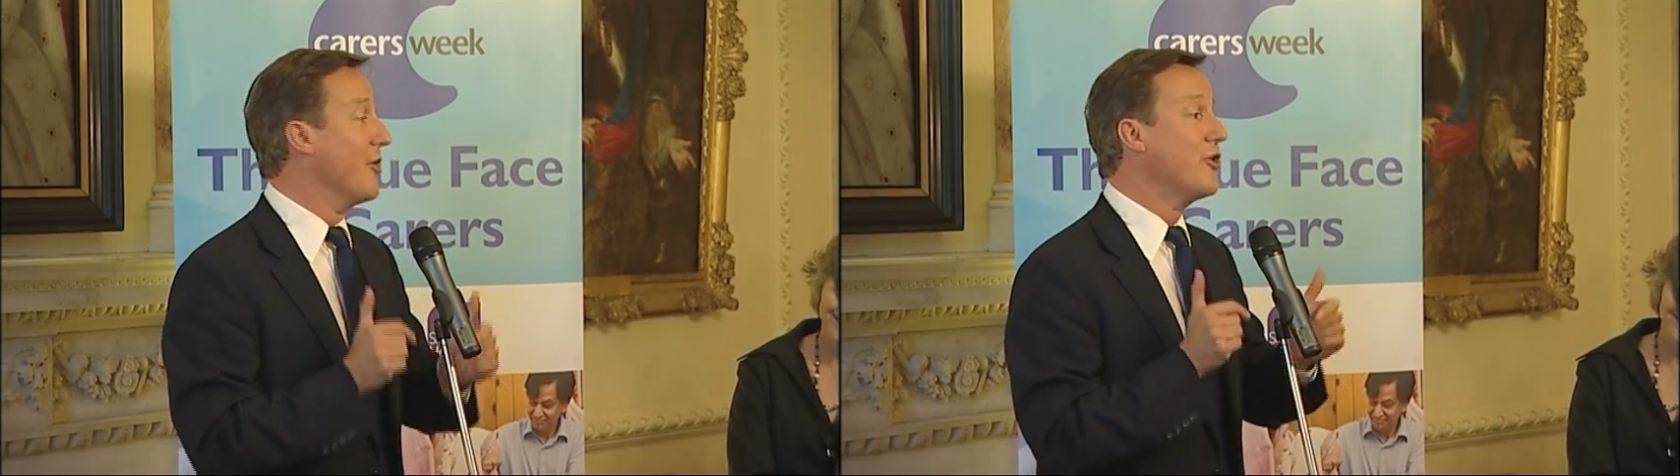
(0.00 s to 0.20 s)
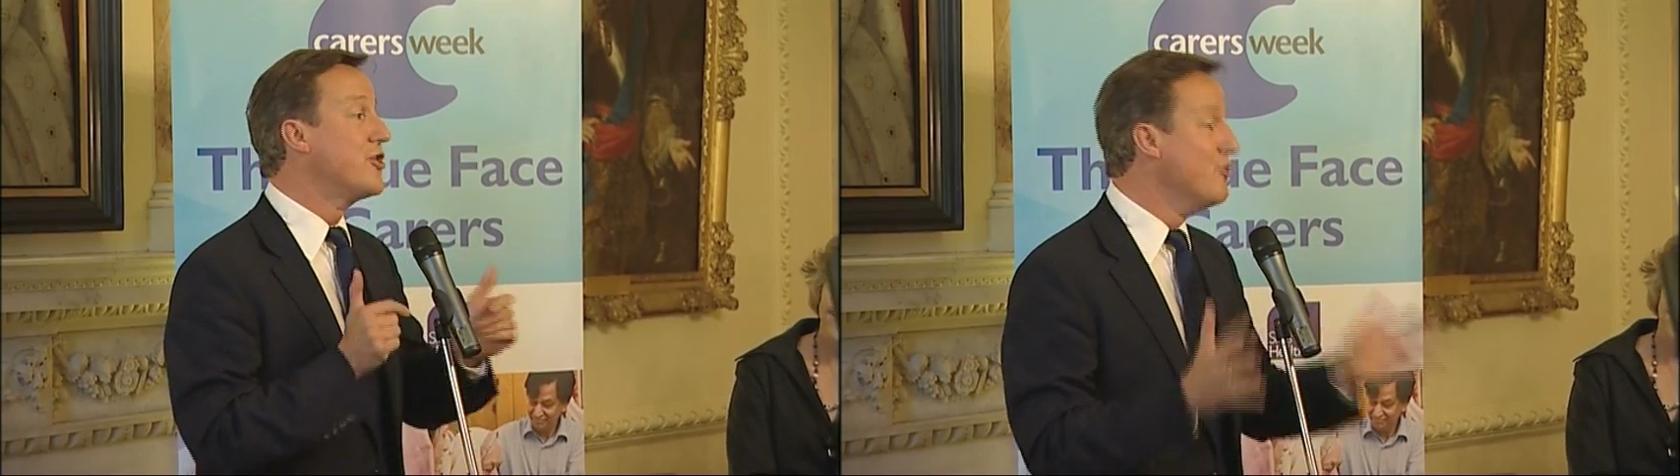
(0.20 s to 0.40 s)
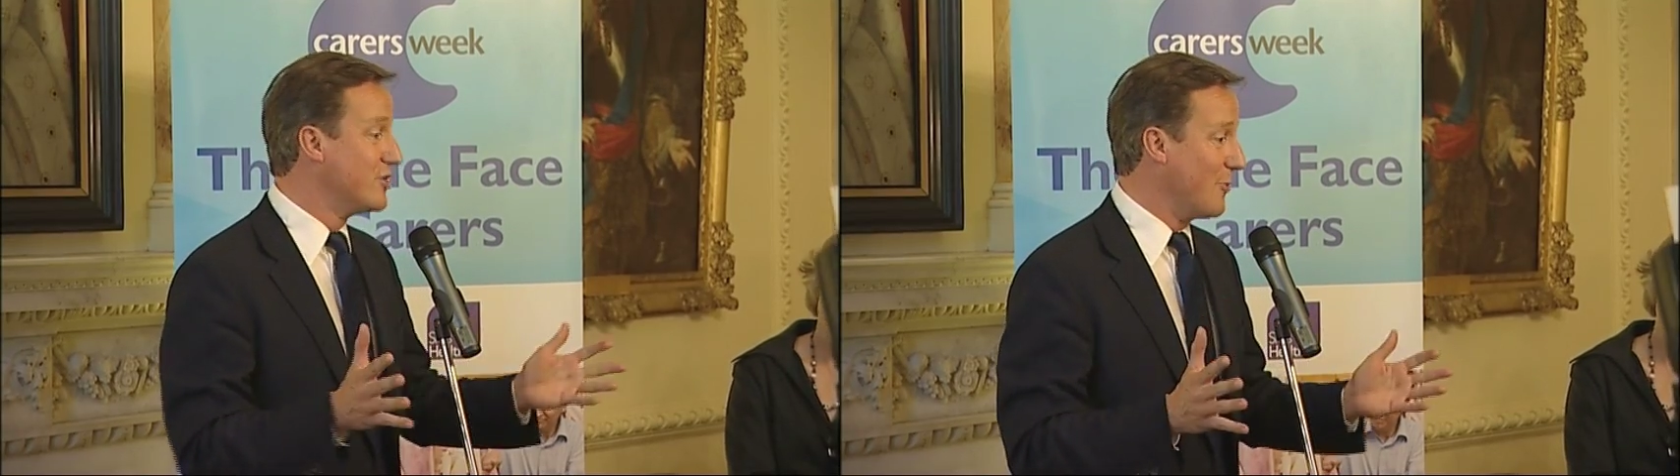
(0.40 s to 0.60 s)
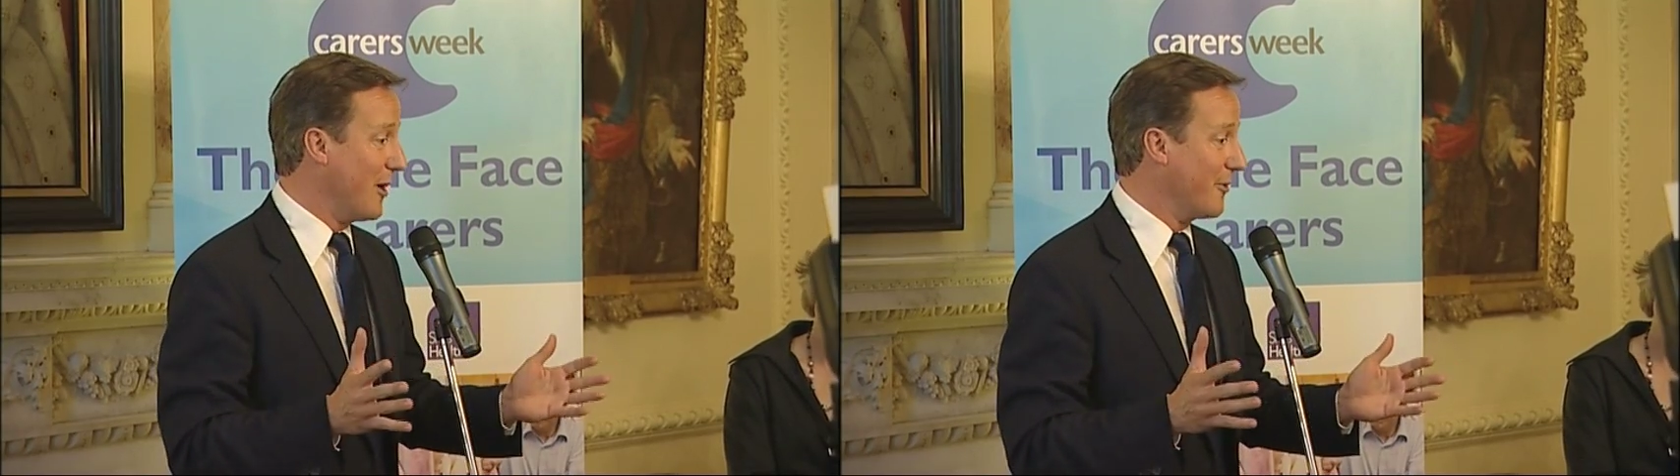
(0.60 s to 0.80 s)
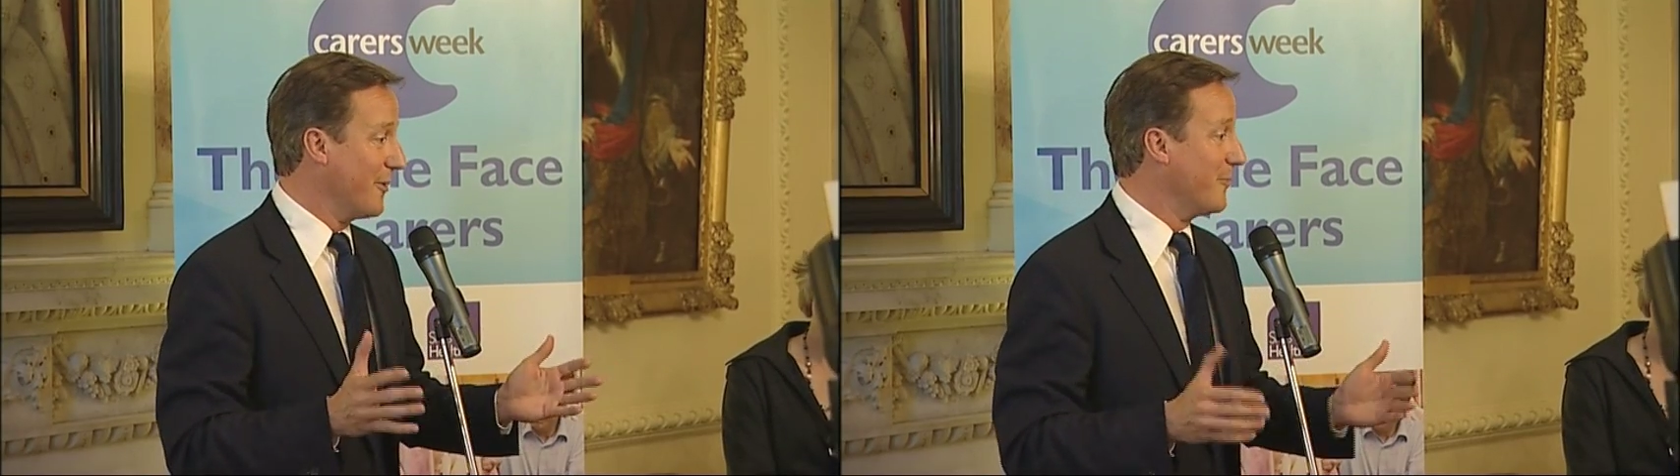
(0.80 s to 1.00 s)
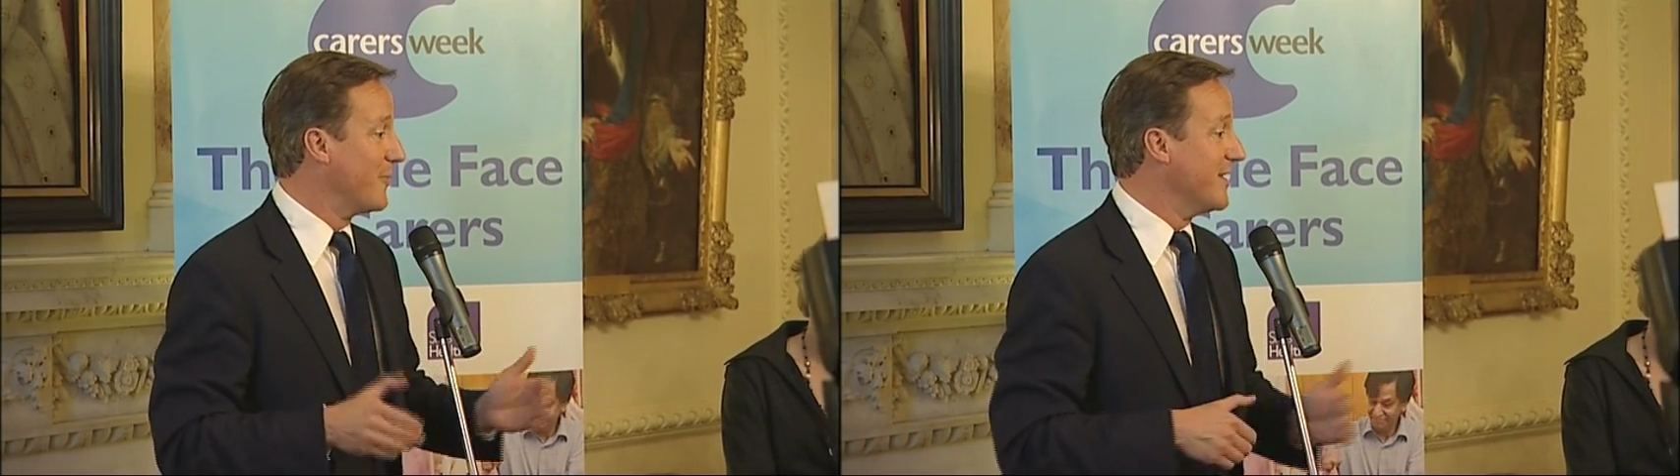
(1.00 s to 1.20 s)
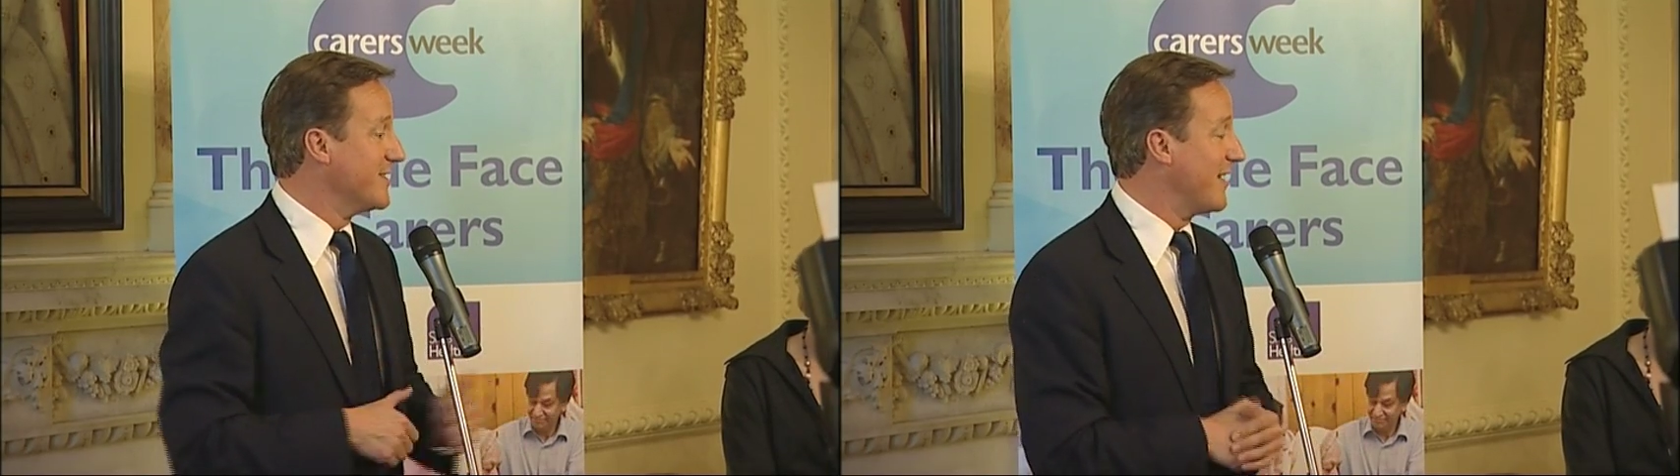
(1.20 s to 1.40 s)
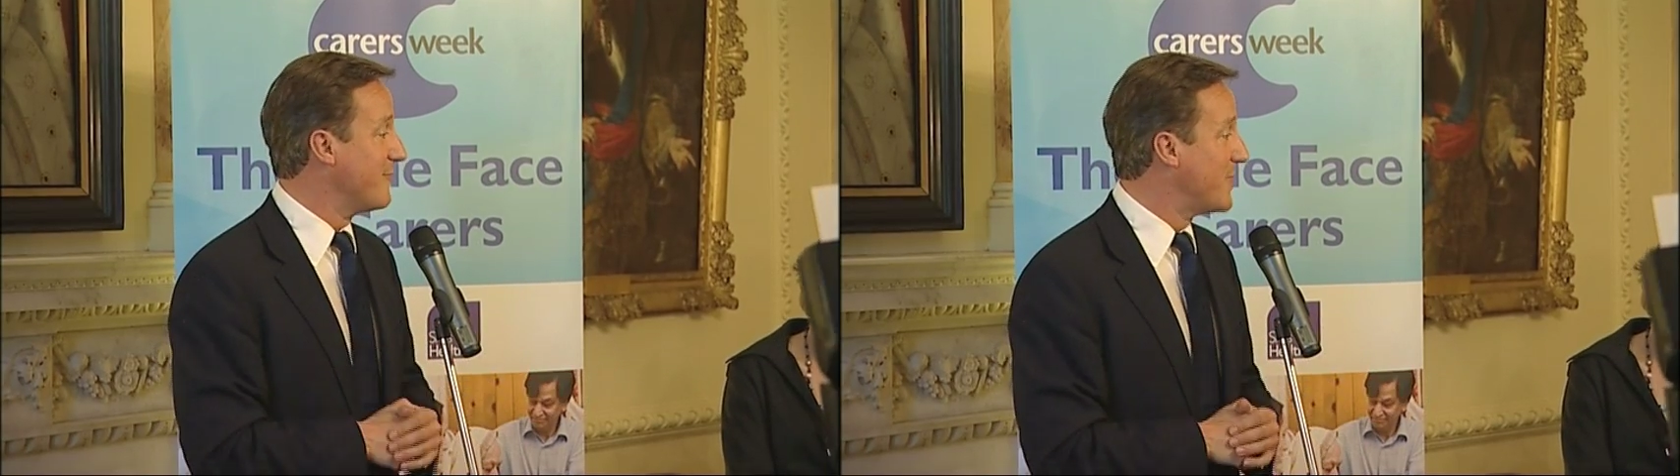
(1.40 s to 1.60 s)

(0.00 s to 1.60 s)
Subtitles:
you're hugely welcome. Please have